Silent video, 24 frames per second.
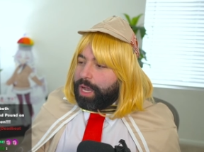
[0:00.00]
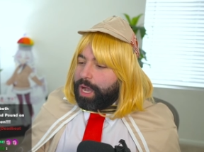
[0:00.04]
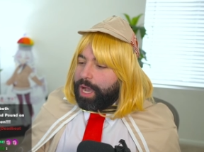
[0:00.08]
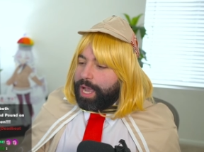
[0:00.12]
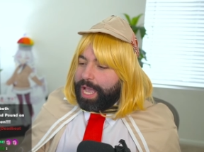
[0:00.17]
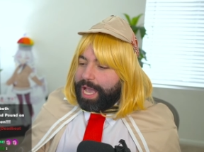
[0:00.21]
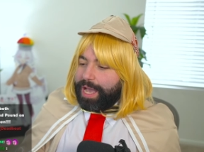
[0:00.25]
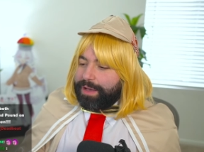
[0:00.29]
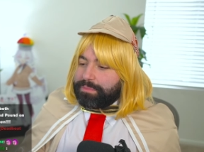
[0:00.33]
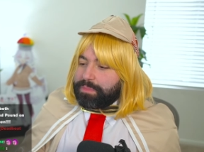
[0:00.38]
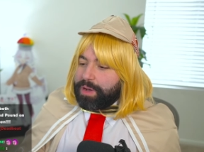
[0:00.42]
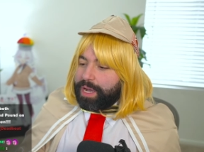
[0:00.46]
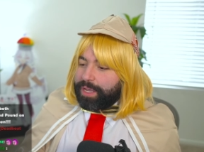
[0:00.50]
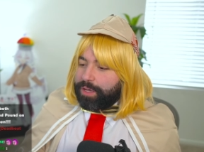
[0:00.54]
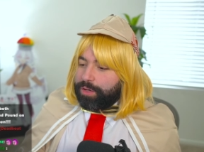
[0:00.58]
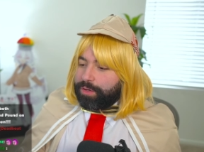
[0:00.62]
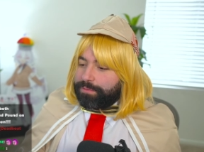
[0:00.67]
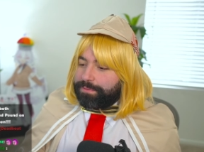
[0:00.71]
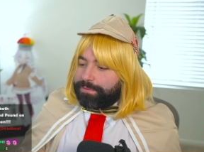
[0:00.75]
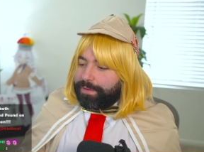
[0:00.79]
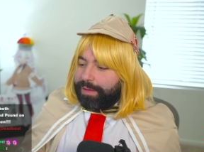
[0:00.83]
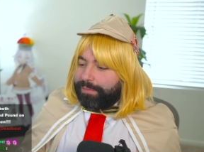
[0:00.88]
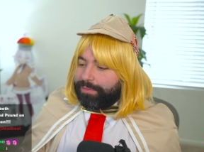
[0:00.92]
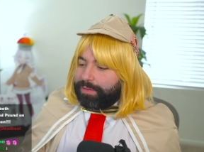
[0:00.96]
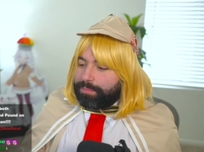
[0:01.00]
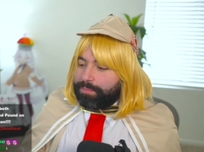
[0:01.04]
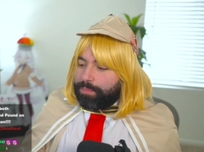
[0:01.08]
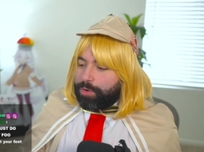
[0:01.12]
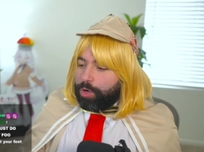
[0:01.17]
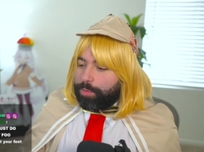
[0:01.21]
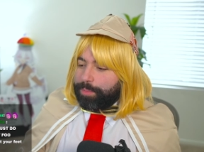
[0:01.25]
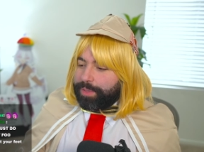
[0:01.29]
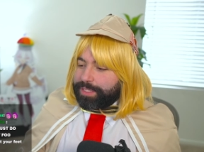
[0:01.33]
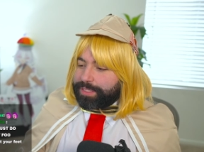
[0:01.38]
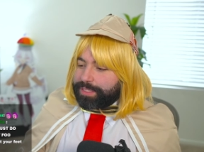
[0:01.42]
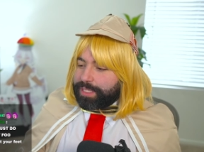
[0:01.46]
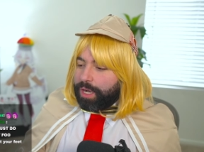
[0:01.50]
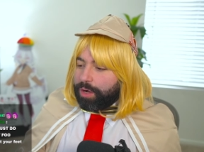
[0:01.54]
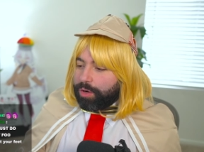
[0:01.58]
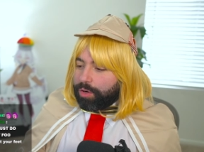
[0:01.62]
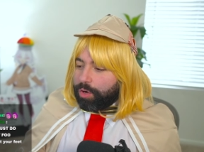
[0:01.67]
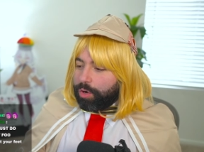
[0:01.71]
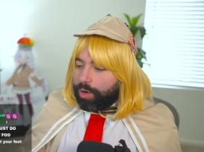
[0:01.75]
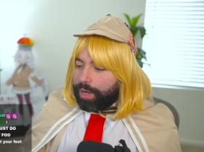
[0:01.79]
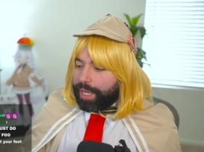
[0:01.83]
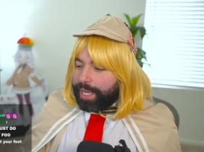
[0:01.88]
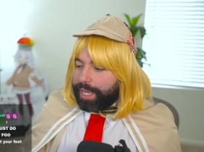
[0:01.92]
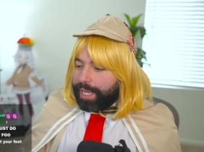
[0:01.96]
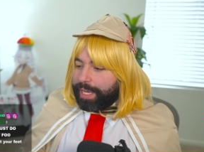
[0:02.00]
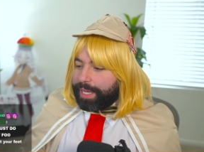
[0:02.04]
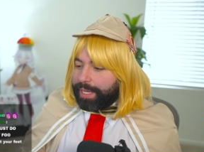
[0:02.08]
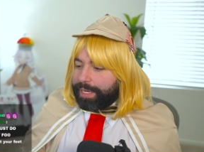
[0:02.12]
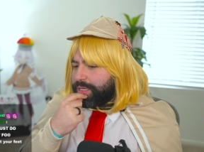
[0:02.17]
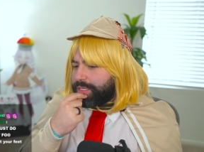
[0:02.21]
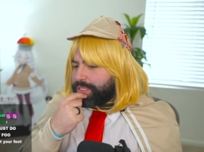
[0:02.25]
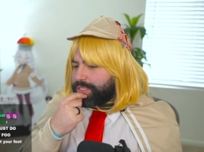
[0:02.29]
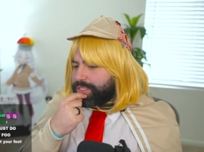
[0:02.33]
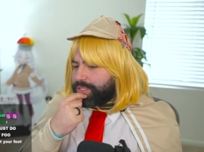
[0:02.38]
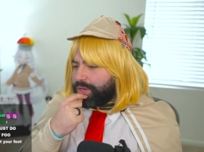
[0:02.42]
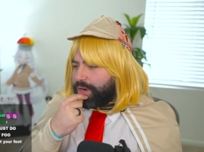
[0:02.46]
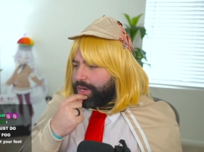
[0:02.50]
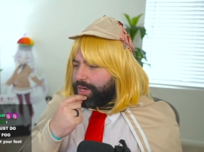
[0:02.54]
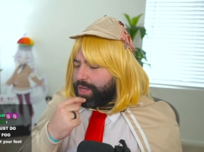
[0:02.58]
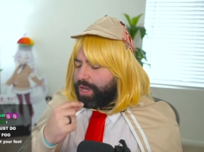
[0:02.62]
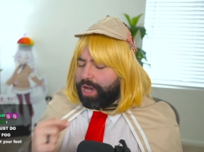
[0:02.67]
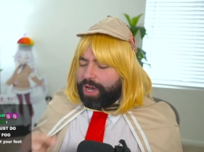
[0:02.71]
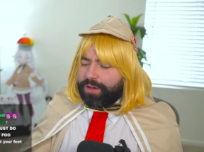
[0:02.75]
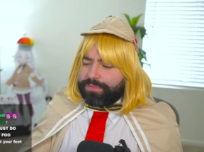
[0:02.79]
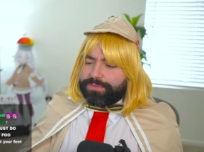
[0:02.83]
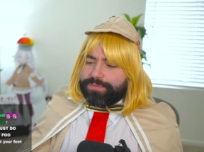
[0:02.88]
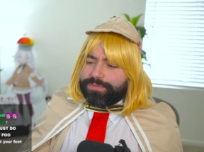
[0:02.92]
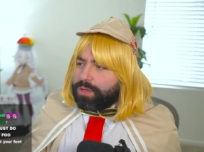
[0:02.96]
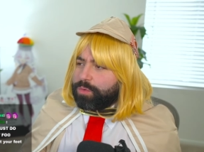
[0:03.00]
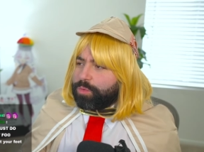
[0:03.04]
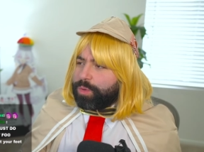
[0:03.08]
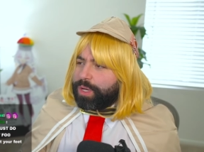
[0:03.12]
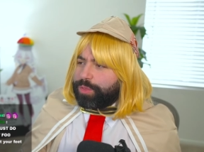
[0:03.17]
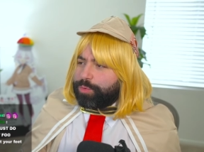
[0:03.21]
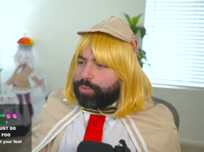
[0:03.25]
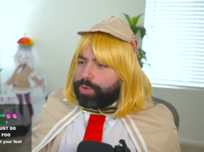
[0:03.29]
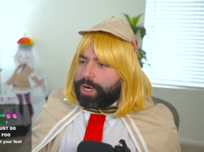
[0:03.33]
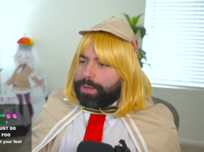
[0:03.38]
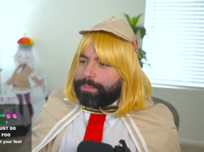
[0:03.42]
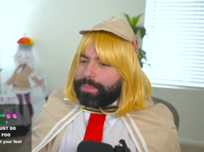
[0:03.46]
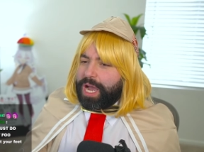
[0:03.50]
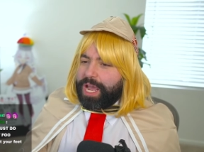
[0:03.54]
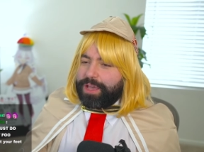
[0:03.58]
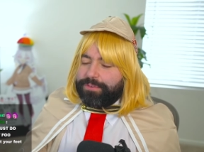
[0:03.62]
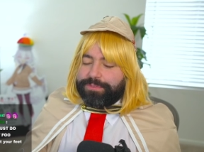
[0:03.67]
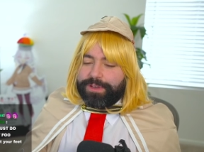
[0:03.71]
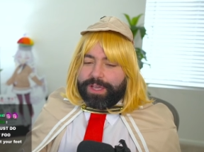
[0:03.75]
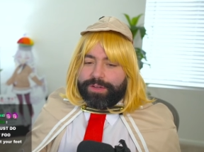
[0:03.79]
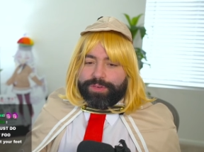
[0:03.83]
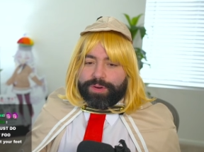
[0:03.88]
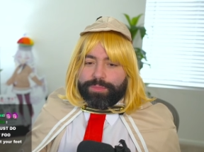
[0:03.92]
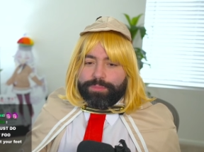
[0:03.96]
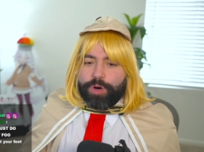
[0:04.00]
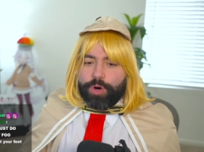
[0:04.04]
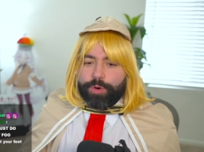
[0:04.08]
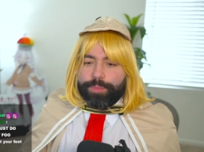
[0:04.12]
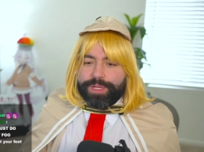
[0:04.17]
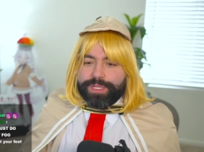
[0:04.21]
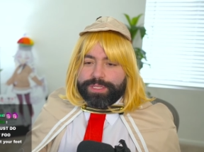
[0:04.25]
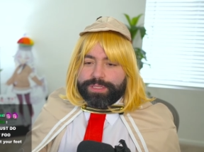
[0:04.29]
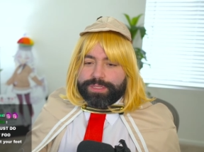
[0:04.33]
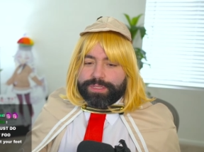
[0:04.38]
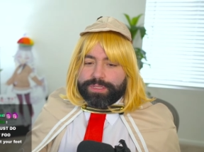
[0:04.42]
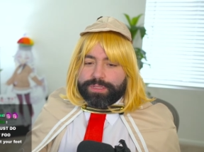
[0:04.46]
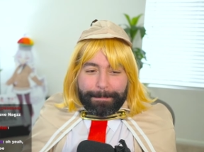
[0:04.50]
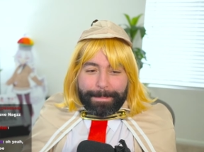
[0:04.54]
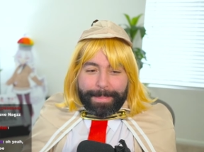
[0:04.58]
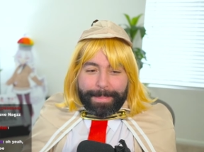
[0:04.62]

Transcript: I have my own favorite moments. I'll go ahead, start off with one of my favorite moments.